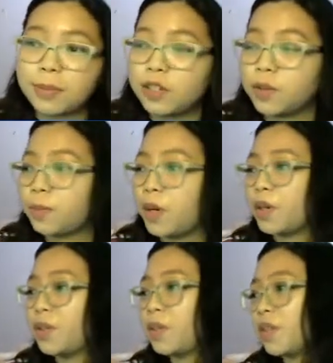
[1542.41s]
Medium
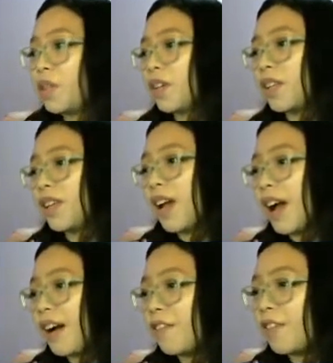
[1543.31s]
post, you can
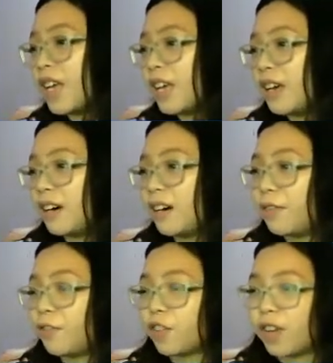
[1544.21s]
have
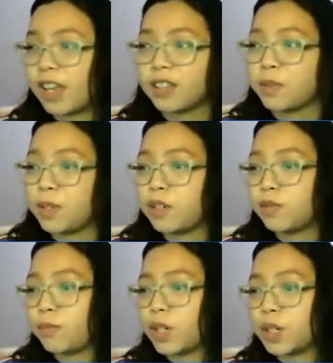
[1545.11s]
Viren's
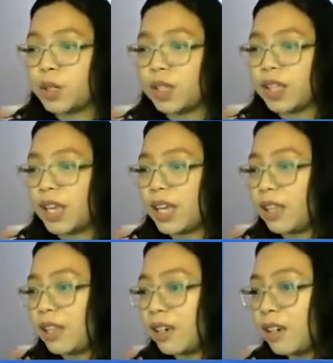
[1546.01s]
Medium post,
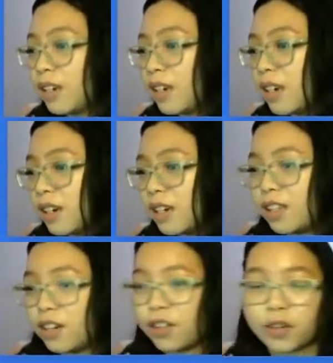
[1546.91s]
and
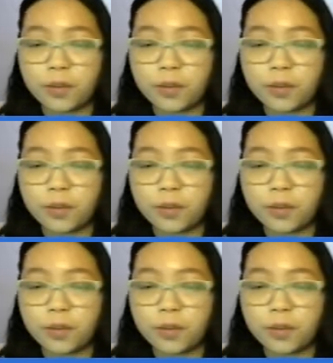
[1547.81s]
the